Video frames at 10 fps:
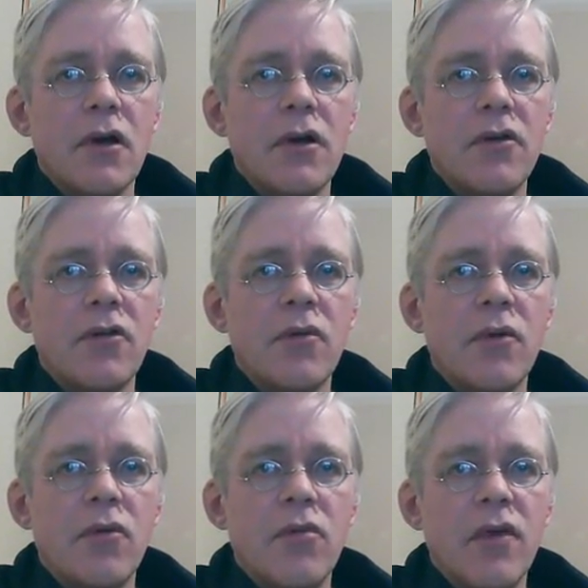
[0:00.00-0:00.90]
you just want to
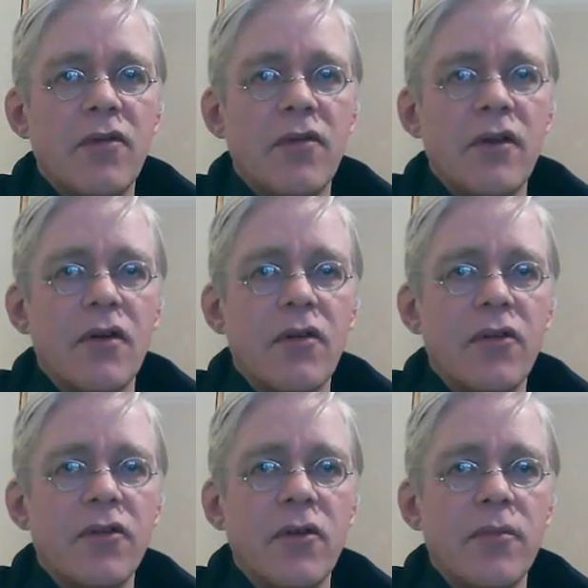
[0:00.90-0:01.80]
rest it on the
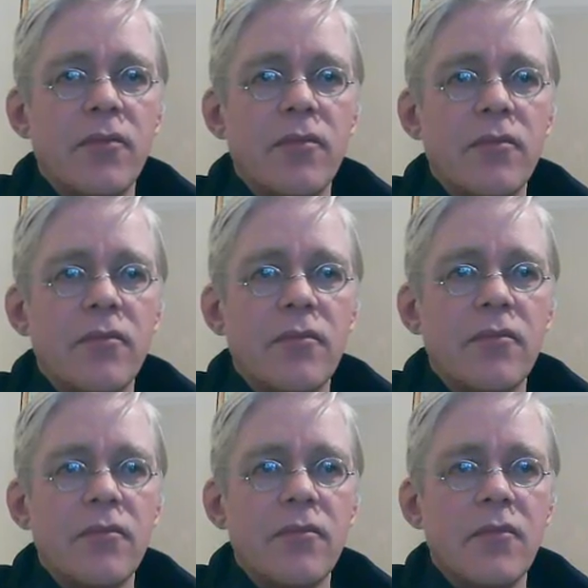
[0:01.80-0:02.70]
top
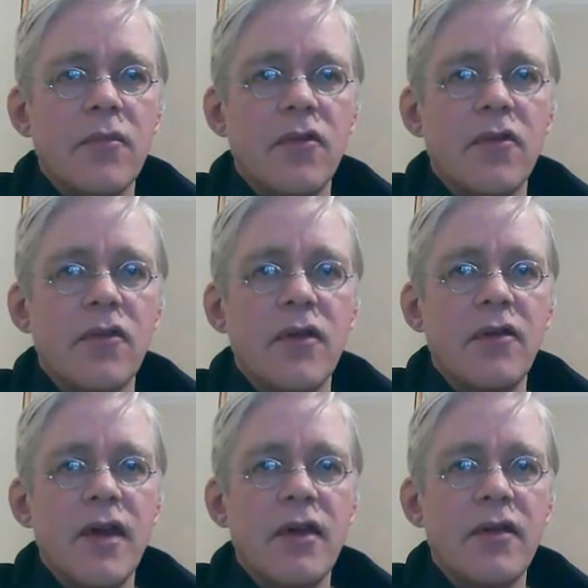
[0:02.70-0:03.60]
so it
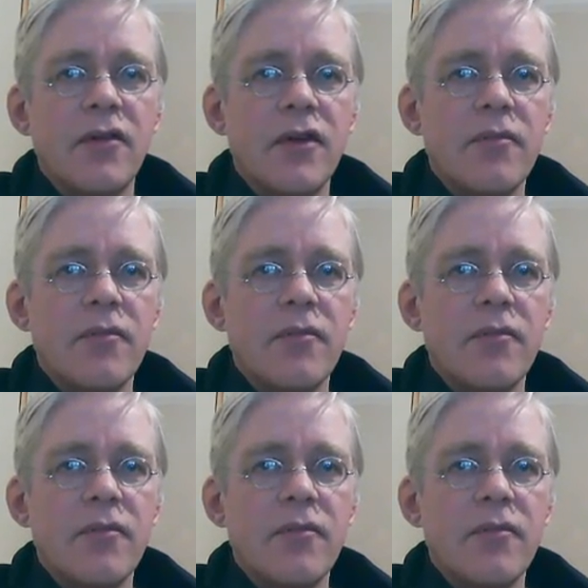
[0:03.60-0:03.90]
deadens it,